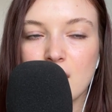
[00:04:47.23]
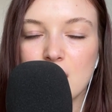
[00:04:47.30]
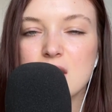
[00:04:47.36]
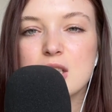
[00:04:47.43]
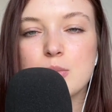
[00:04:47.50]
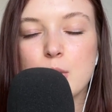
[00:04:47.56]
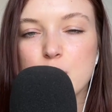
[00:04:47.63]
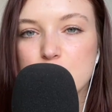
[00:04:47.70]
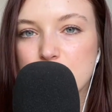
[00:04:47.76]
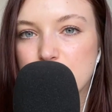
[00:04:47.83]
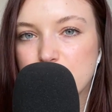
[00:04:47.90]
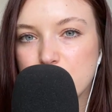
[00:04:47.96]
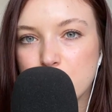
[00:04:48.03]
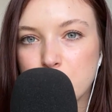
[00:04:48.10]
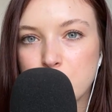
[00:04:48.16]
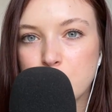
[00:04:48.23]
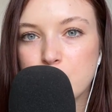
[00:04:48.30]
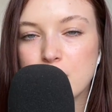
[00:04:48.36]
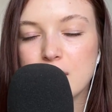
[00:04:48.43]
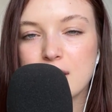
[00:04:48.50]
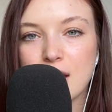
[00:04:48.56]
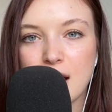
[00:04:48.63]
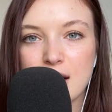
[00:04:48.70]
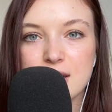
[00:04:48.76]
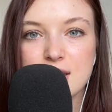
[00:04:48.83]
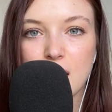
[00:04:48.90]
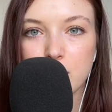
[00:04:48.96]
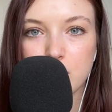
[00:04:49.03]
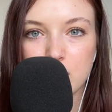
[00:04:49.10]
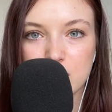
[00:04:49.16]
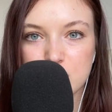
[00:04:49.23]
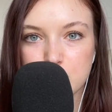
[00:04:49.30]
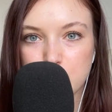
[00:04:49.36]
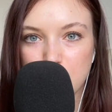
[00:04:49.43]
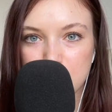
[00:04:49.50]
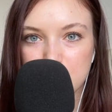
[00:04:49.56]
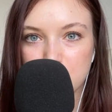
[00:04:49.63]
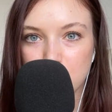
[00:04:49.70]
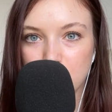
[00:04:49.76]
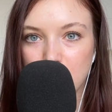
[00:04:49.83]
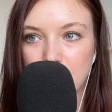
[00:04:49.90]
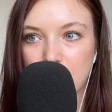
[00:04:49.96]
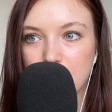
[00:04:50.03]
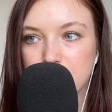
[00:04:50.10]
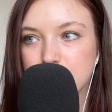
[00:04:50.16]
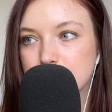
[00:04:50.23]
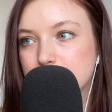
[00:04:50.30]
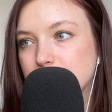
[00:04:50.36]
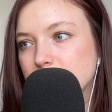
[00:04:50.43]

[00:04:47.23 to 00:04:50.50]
this person food, that is how you express your love.